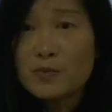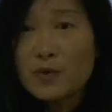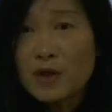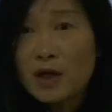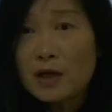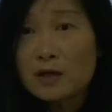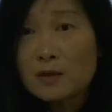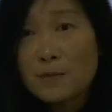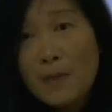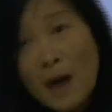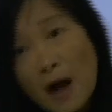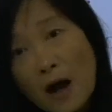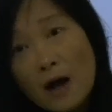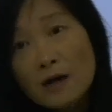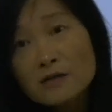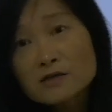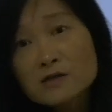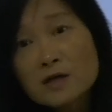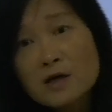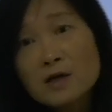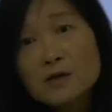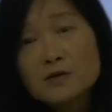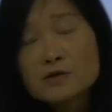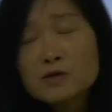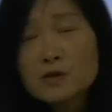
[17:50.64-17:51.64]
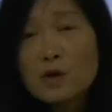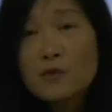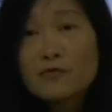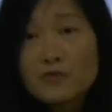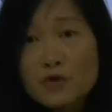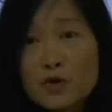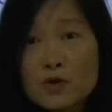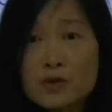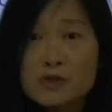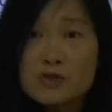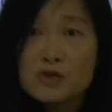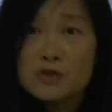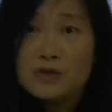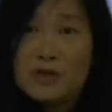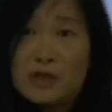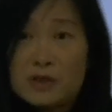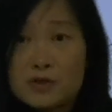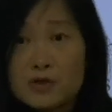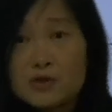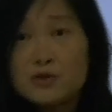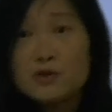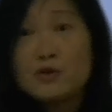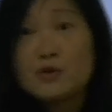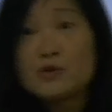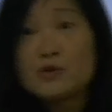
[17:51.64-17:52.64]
something in the past. Of course, you need to